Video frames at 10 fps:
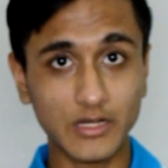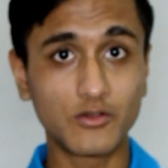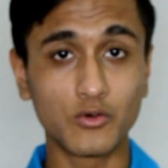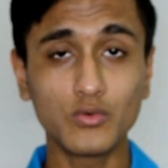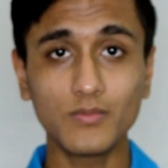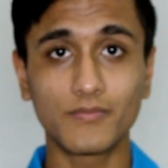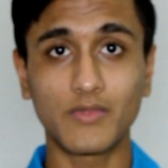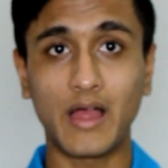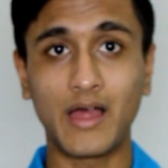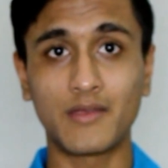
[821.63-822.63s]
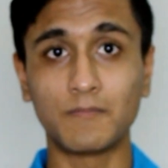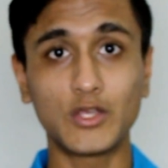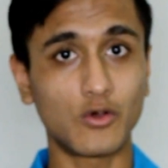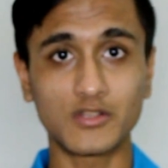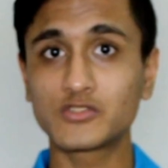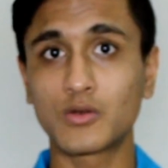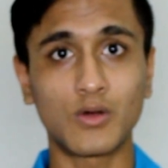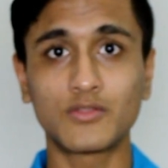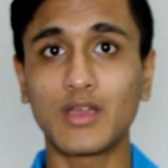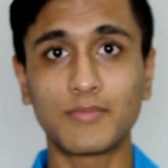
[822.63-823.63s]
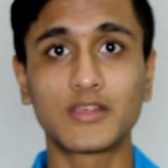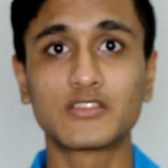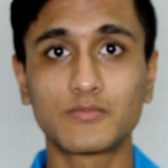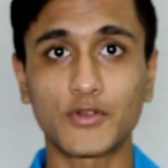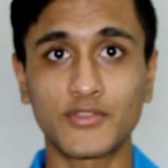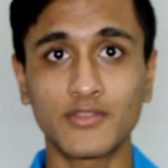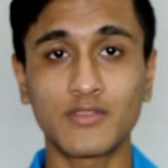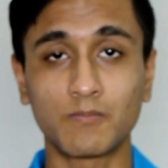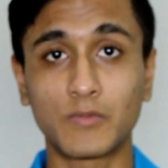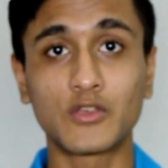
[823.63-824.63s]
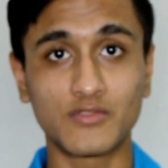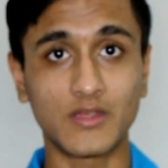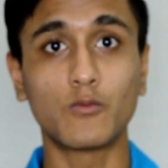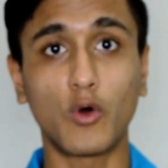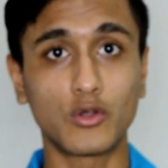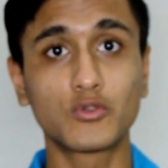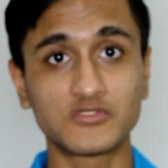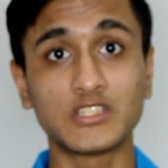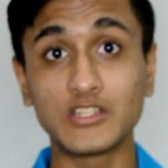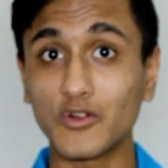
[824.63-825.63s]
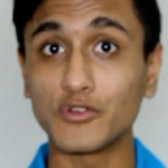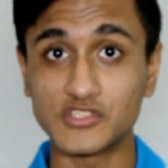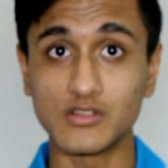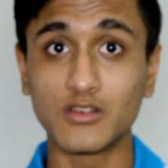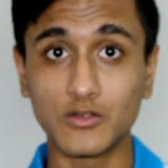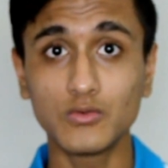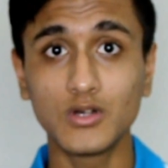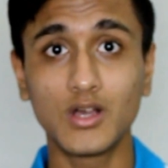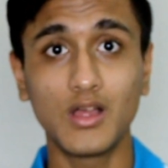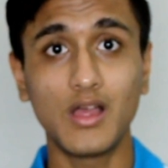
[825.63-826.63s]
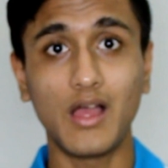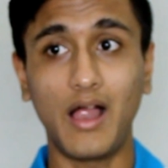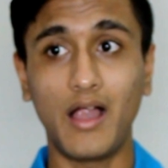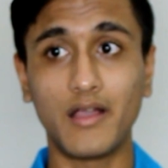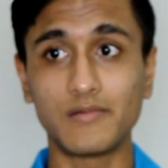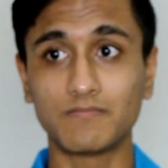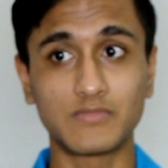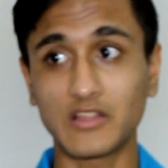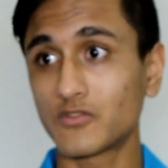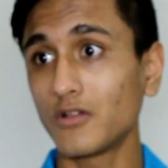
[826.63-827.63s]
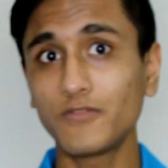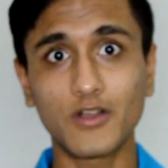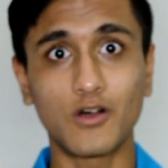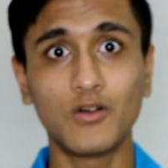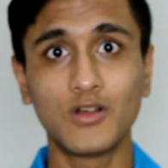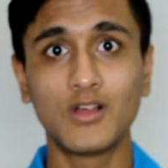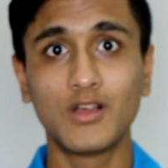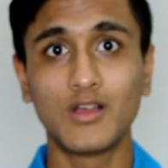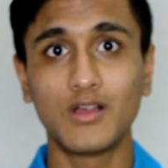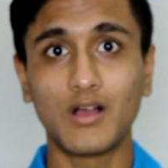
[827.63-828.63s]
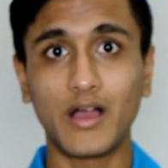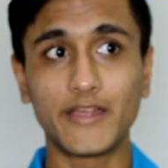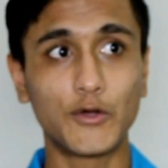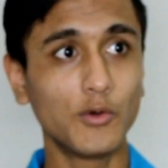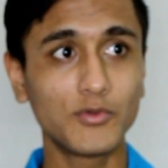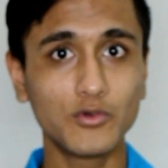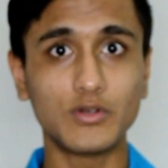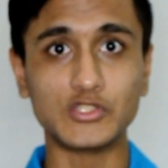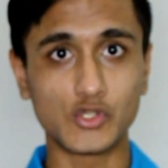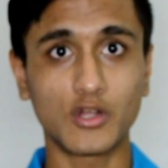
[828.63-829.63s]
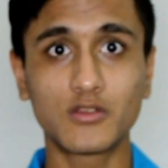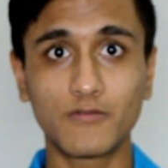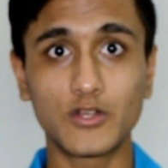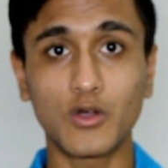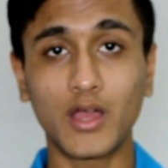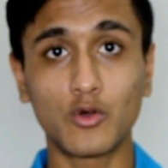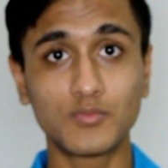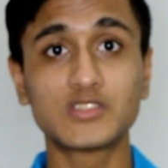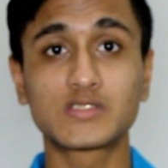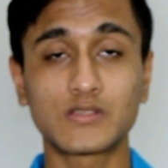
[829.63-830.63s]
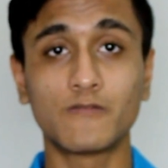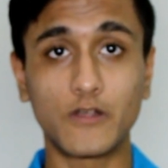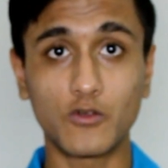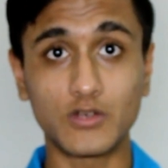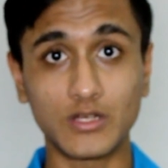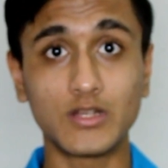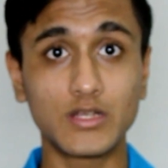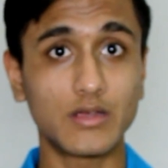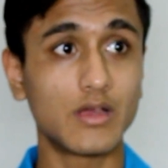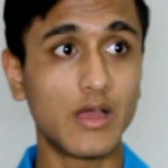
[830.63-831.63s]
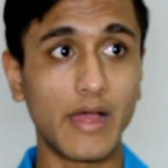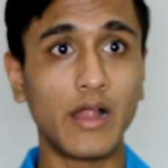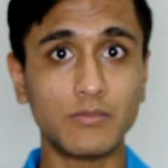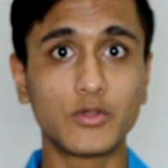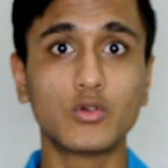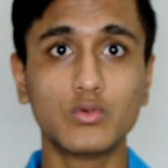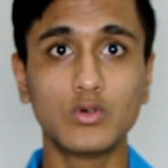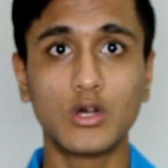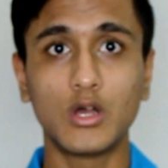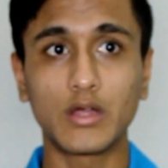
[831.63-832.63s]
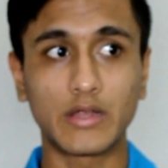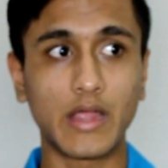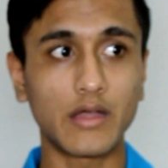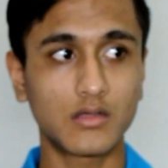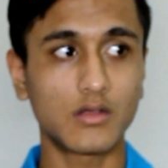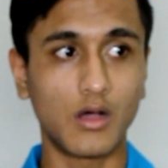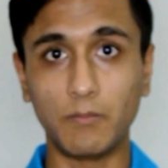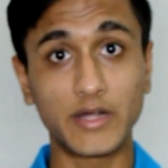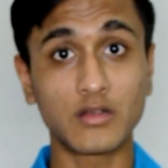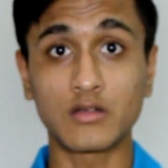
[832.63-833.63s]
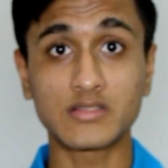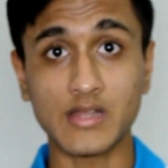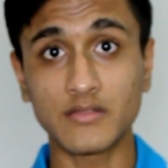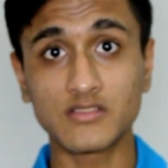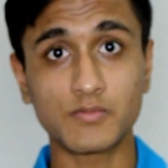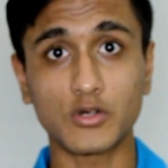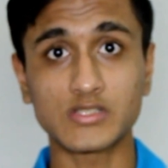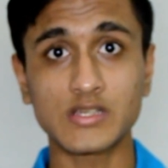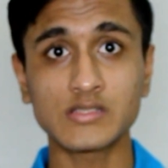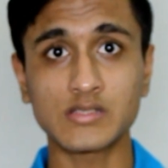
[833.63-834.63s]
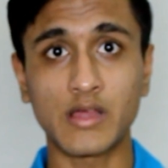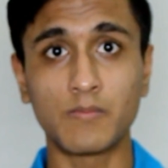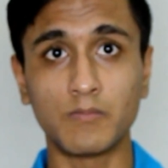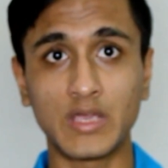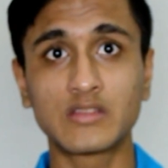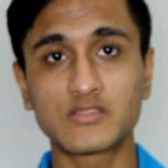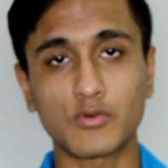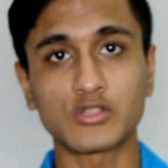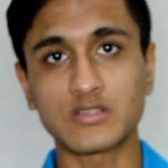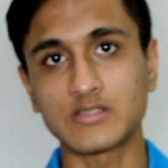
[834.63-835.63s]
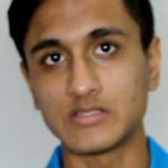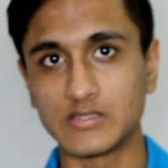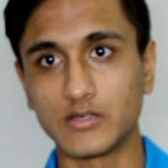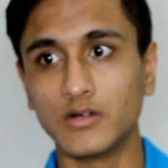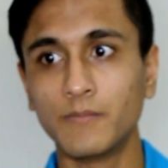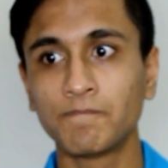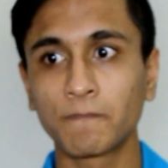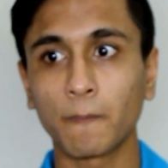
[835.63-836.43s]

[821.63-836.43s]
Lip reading: Be true and be honest throughout the application process, because they want to see the original you. And that's all for now. I hope you enjoyed the video. I hope this video really helped you get a better understand this process and make this process easier.